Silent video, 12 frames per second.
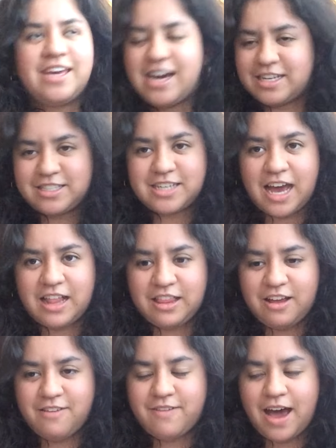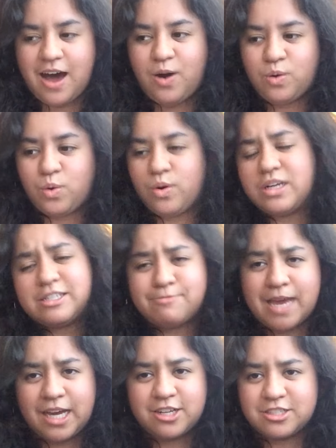Yes, I love how Cory and
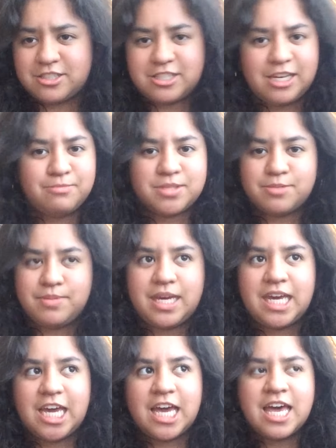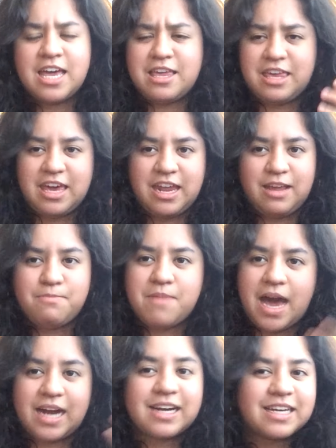Topanga seem to be getting
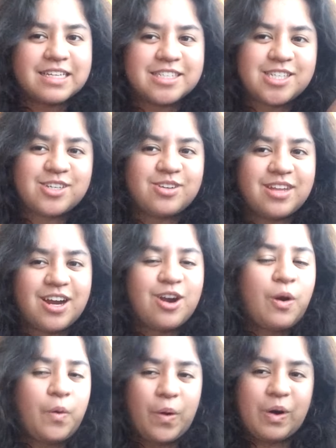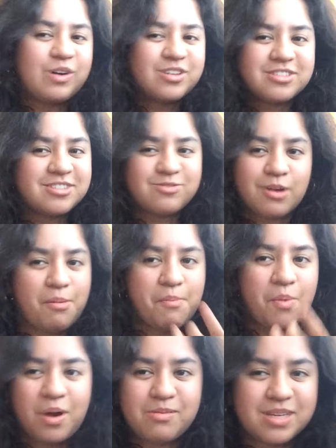back into their roles from
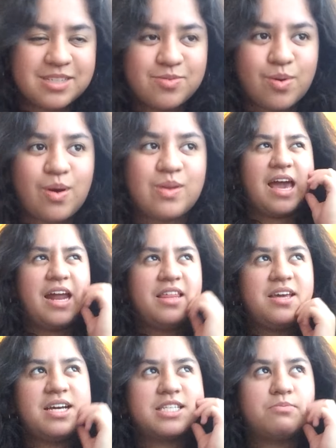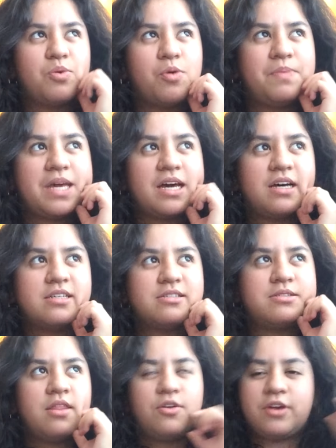Boy Meets World. And I think it's more
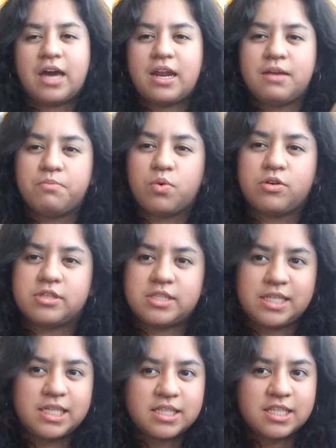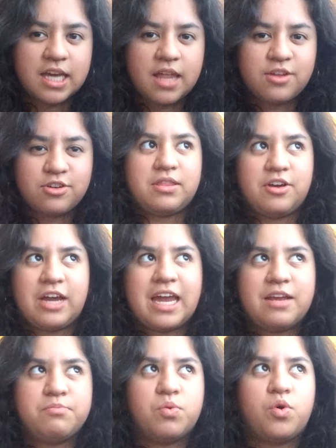because they're getting more scenes together. They're
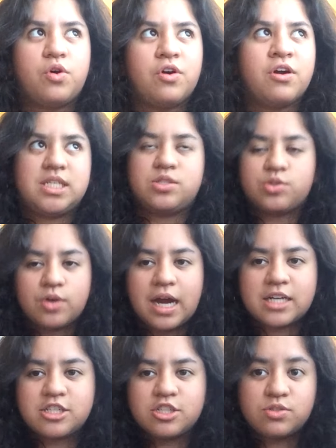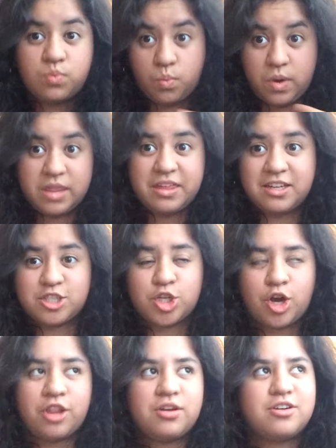getting more interactions with each
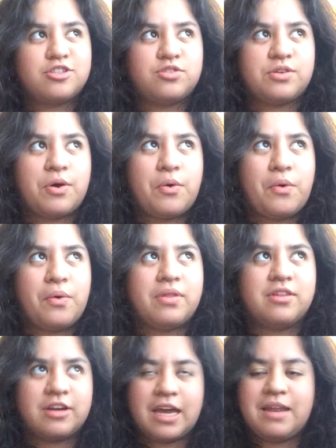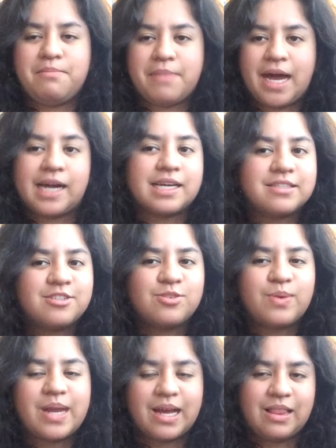other. So they're getting back
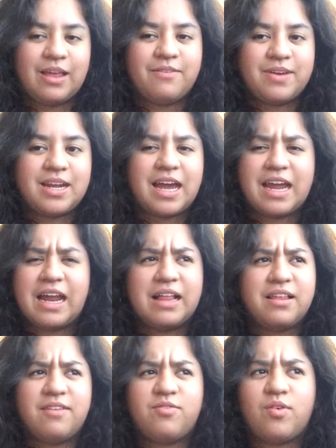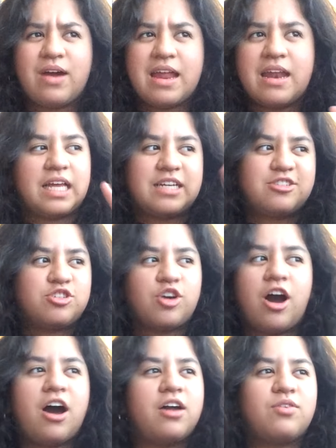into it. I love it, and I love when like
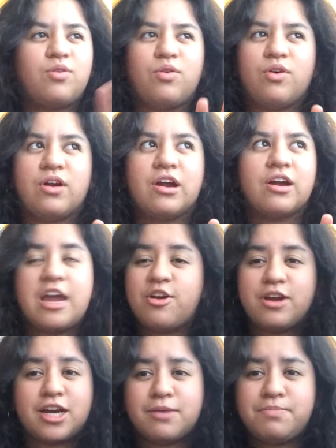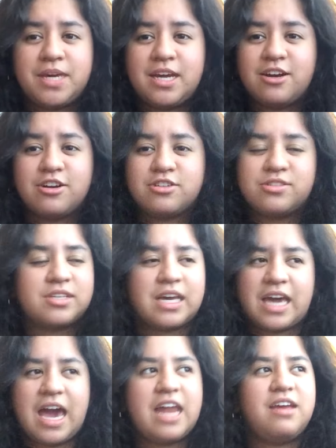Sean or Eric appears,
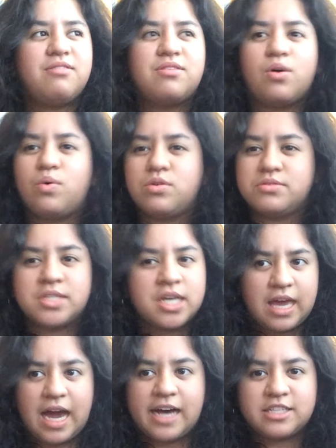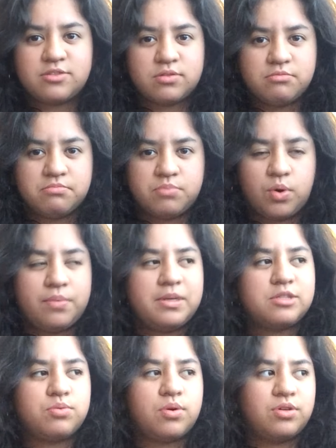like any of the old cast from Boy
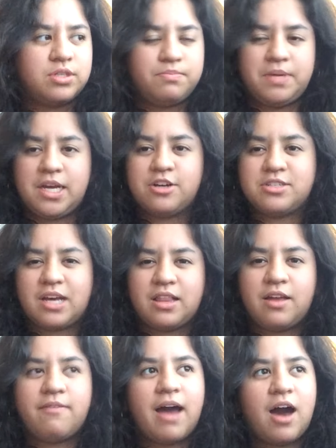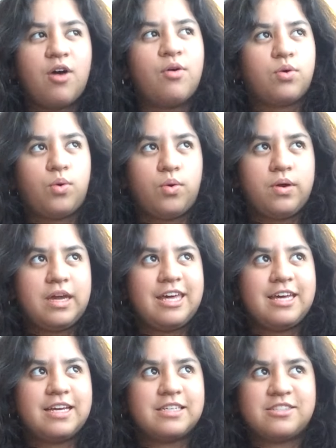Meets World appears. I love how
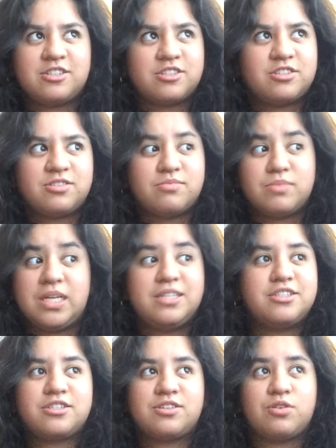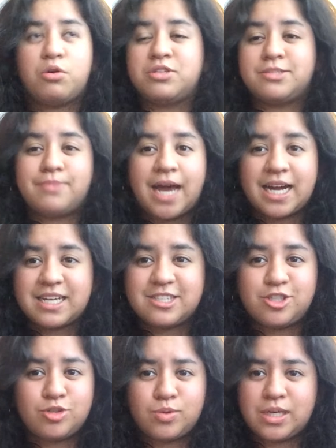Corey is just, he just goes back
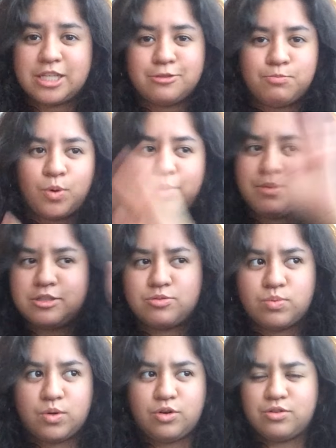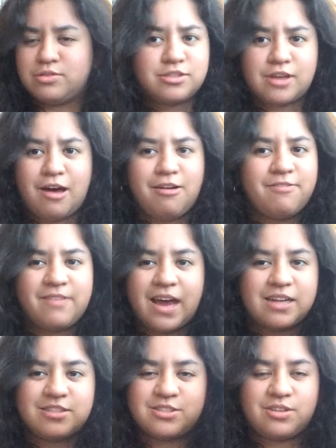into his Boy Meets World self.
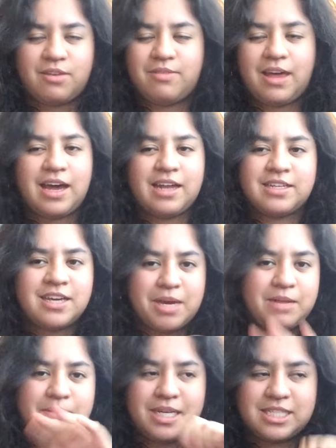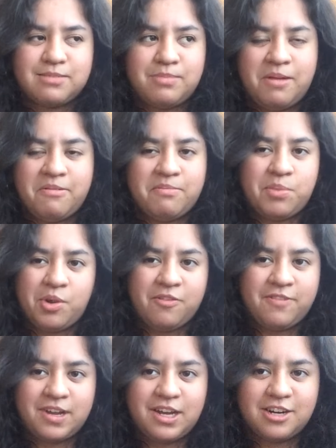I just love that, and it makes him even more
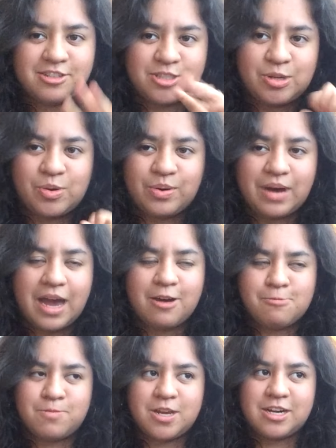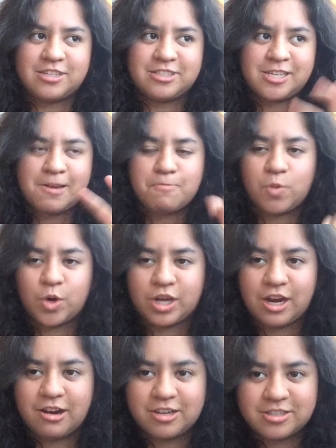funnier. So I hope there's more
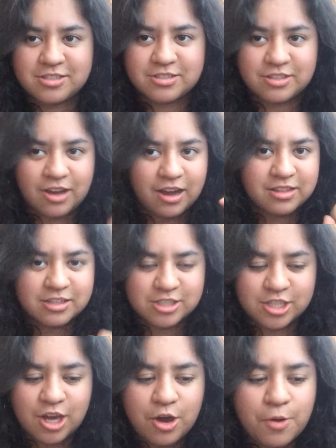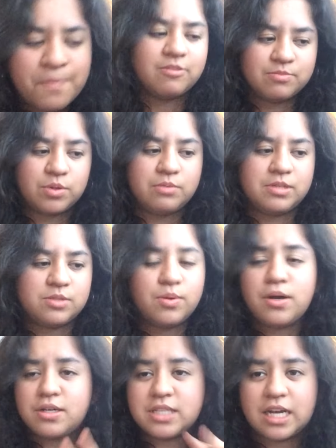characters on the show from Boy Meets
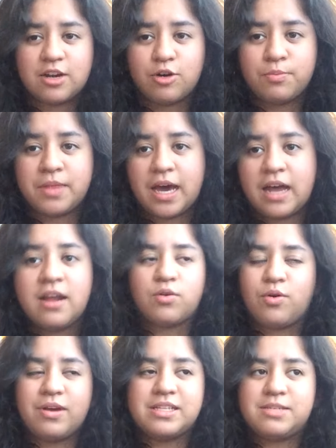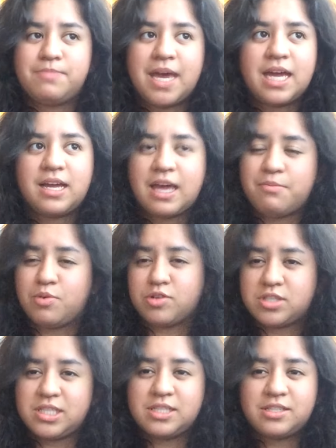World, and I hope that Corey and Topanga get more
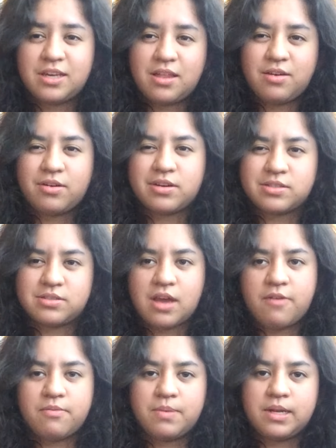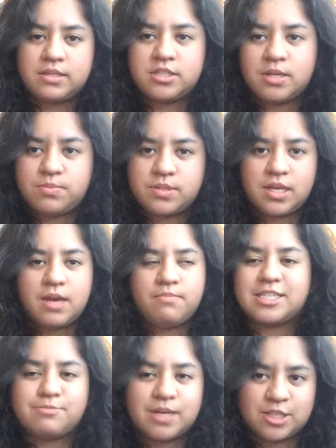scenes together because everybody ships them,
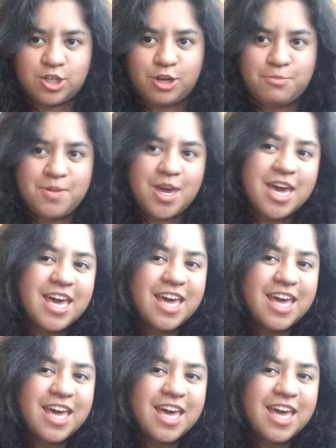especially me.